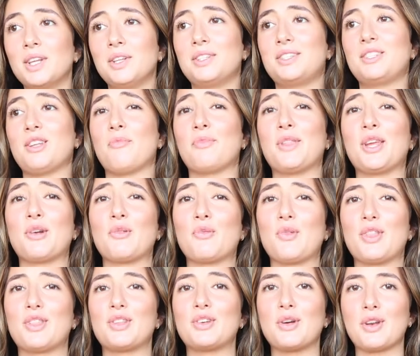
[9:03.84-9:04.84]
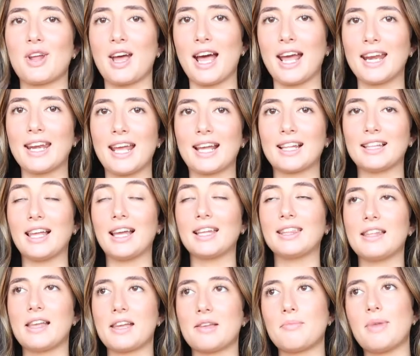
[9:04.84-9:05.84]
something with not a high
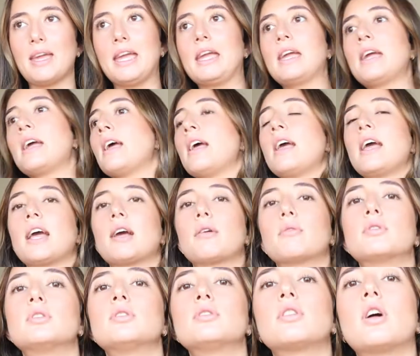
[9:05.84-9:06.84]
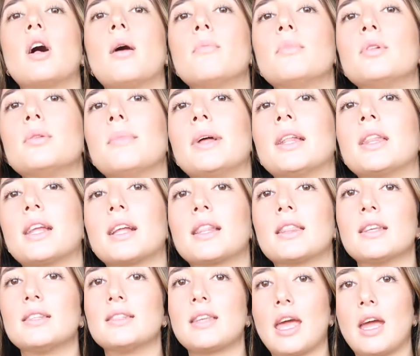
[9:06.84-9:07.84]
neckline like me, it would just complement like
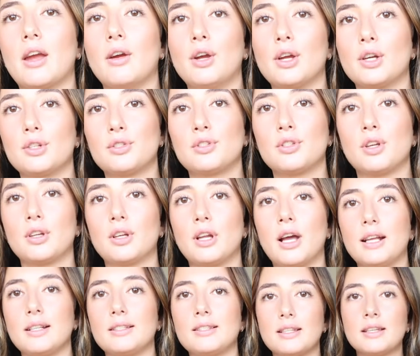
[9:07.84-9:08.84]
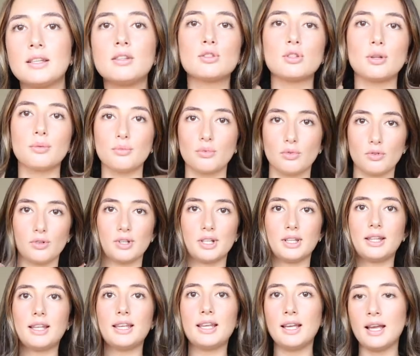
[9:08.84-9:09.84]
this area so nicely. So I'm
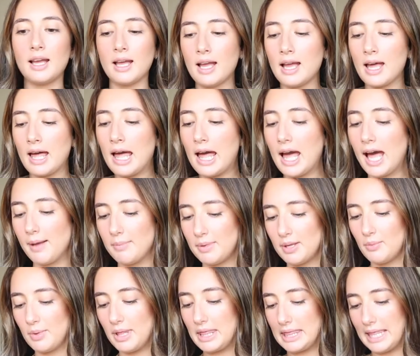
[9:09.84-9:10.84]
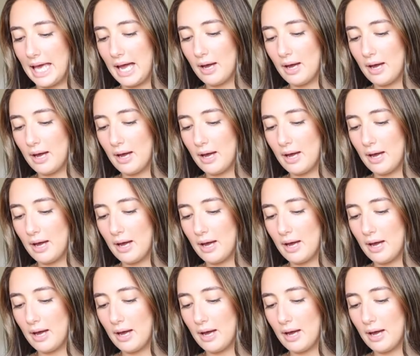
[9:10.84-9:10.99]
really happy with